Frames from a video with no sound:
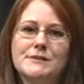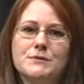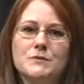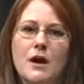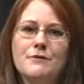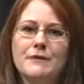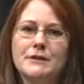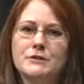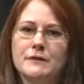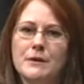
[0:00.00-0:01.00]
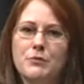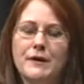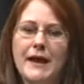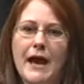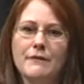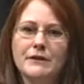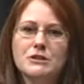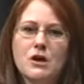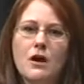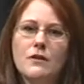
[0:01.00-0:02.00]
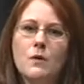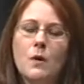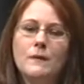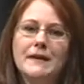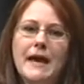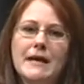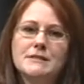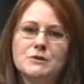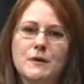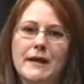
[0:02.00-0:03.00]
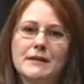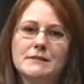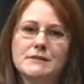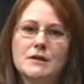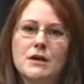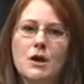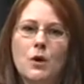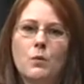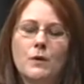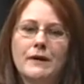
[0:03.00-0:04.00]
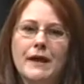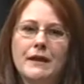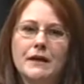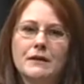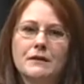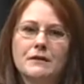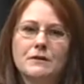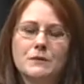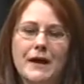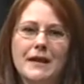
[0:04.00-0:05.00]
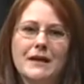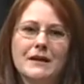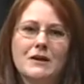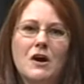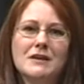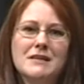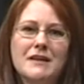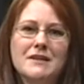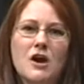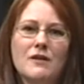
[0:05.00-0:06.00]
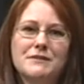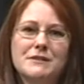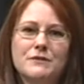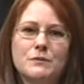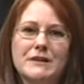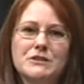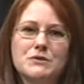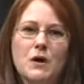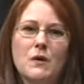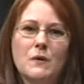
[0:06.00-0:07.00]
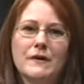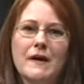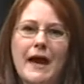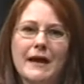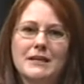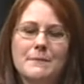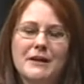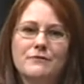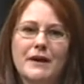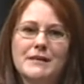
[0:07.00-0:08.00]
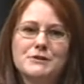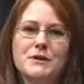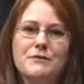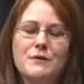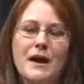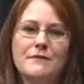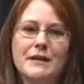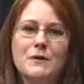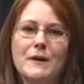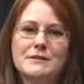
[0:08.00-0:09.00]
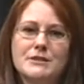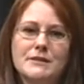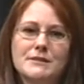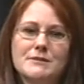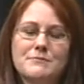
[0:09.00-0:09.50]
not affect your grade point average, although only S credits award any credit. Contact the office of the registrar or your academic advisor if you have any questions.